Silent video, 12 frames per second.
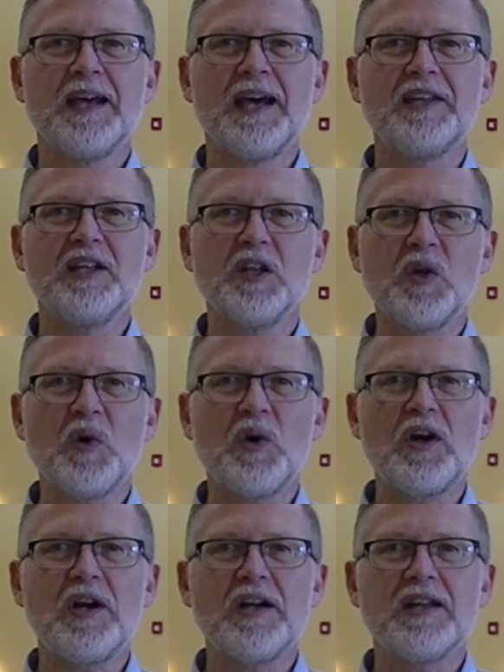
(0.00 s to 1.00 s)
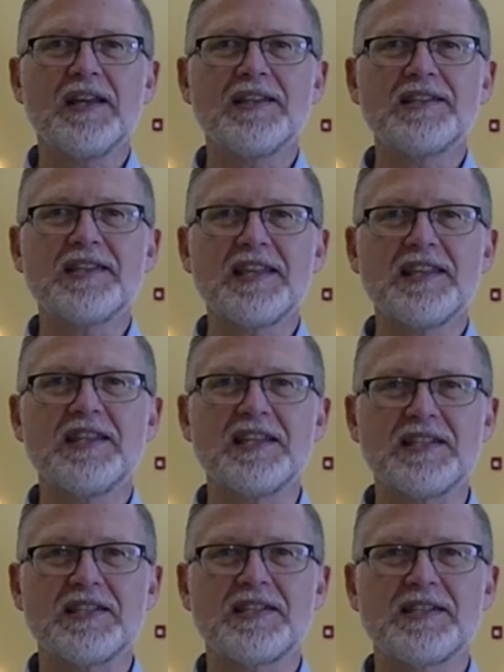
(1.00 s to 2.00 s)
The Lord said
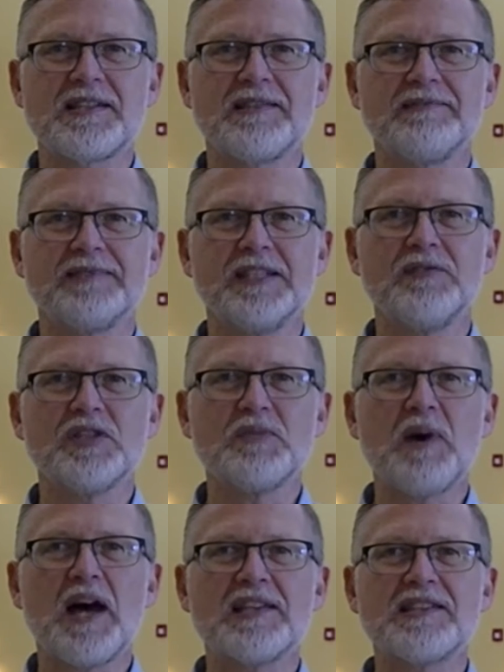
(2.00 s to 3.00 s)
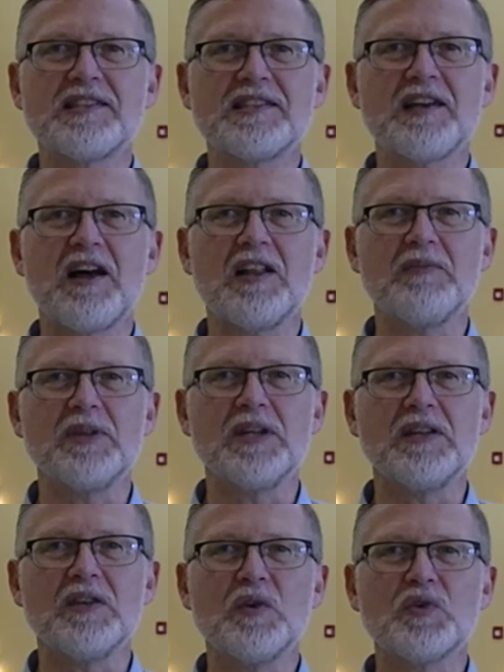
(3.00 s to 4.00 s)
this in response to Solomon,
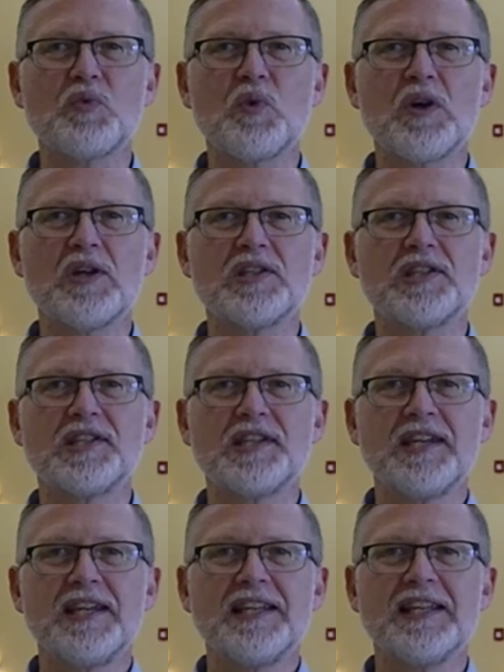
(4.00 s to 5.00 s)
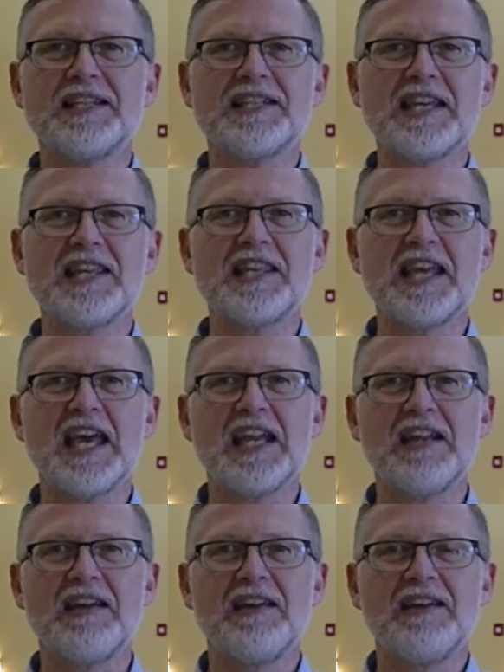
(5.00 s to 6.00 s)
and those words that he said
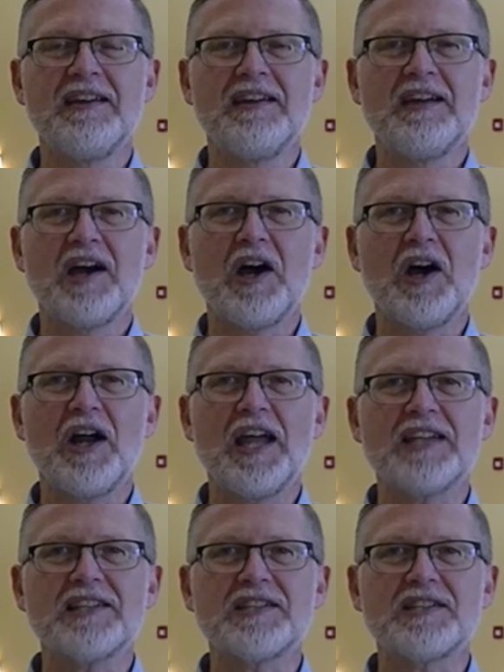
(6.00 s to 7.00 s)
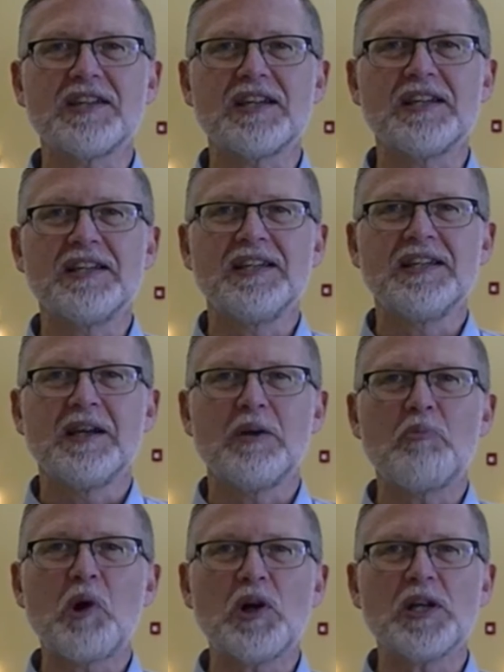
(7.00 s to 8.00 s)
then are as
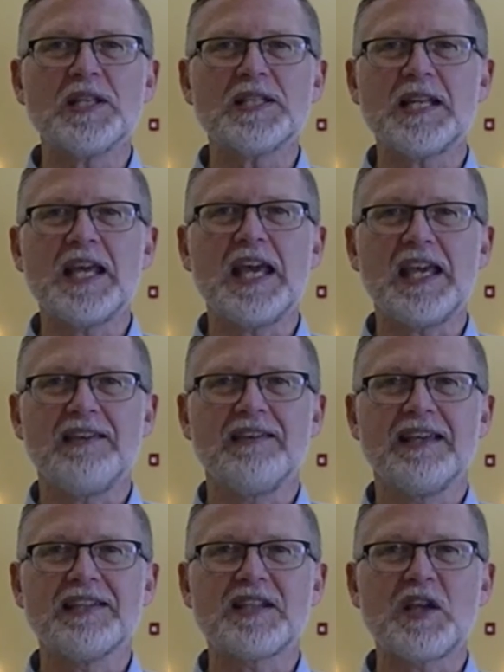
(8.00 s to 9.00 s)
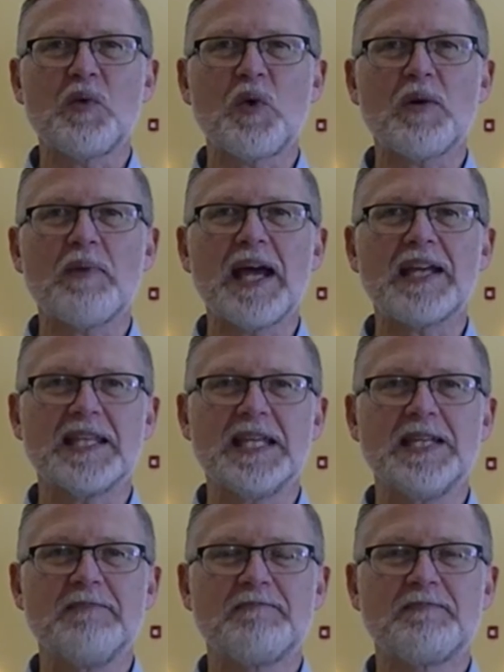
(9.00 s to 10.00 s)
pertinent today as they were back
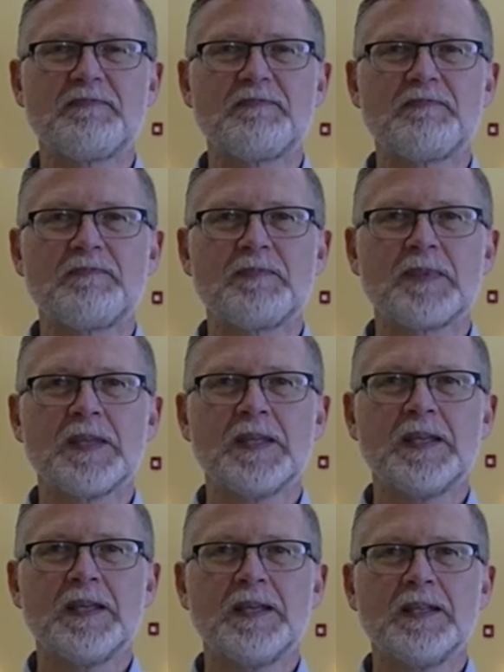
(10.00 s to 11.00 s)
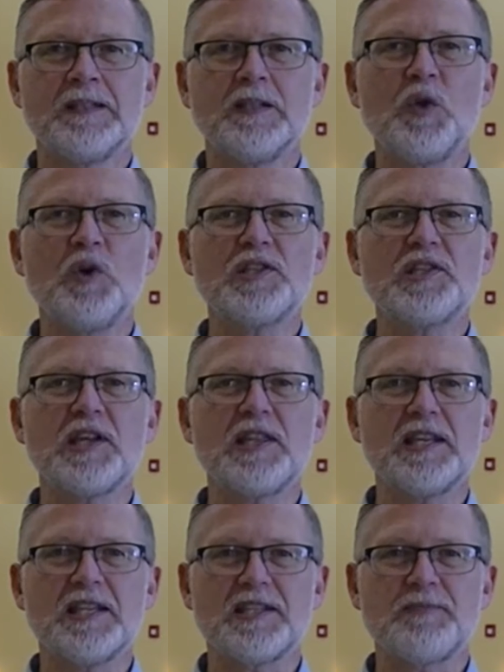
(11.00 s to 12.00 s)
then. The Lord said
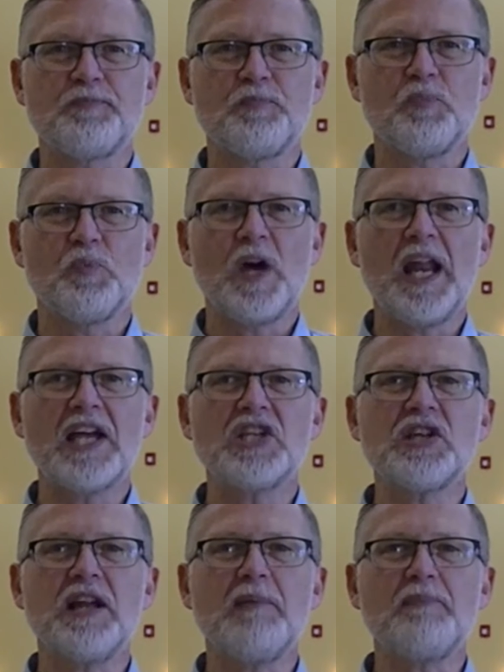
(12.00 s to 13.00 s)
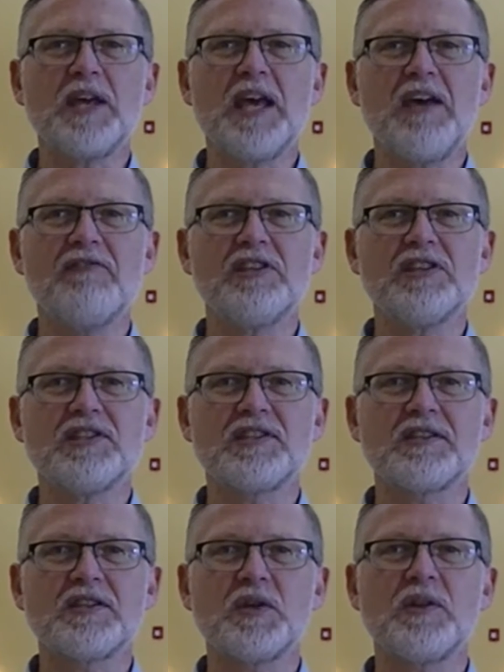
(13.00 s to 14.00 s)
this: "When I shut up the heavens
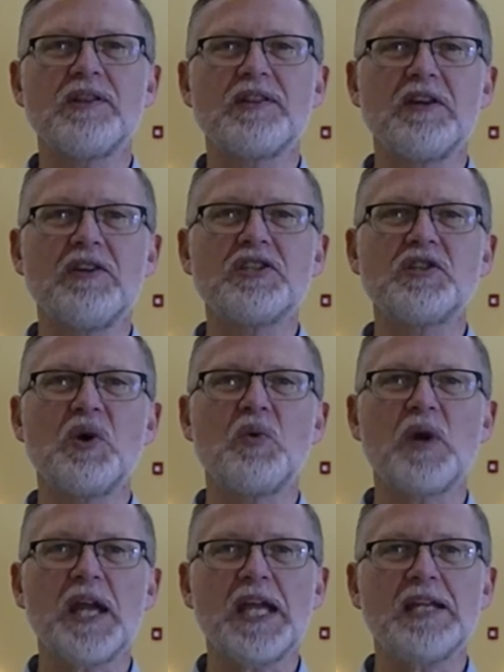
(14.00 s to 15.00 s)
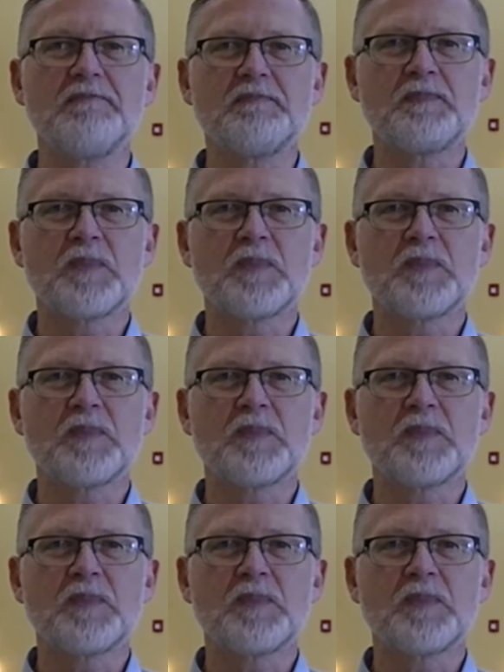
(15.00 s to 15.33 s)
so that there is no rain,